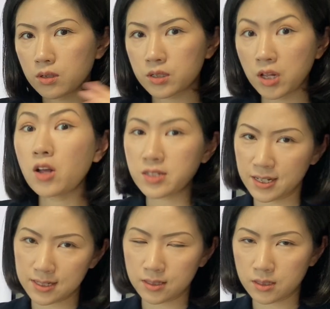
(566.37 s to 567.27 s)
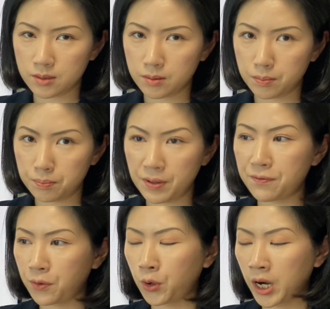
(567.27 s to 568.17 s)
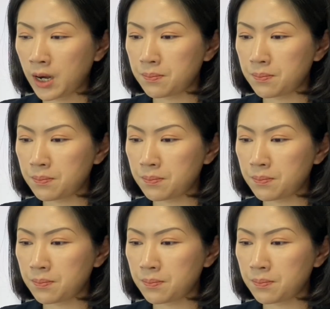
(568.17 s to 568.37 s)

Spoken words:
clauses before